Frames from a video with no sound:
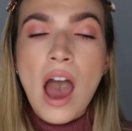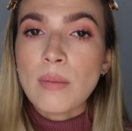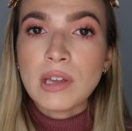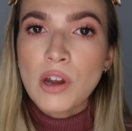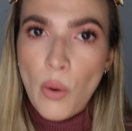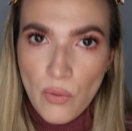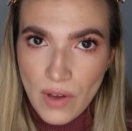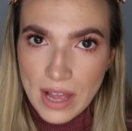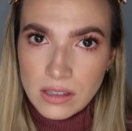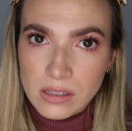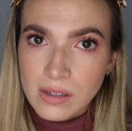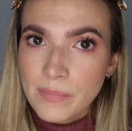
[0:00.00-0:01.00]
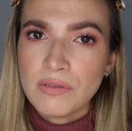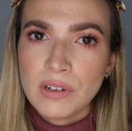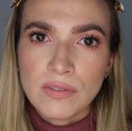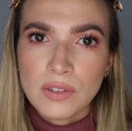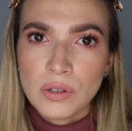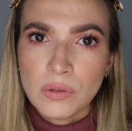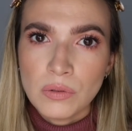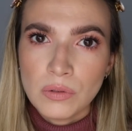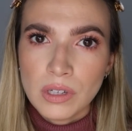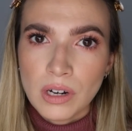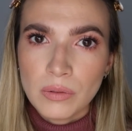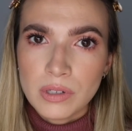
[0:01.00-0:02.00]
I mean, no offense, even if you,
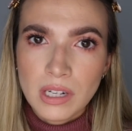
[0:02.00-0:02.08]
you know,